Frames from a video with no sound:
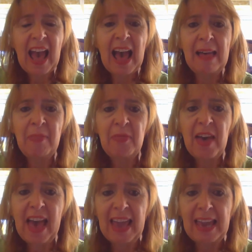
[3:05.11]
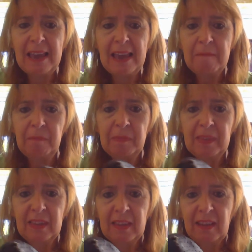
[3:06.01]
and they
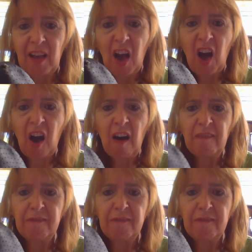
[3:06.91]
are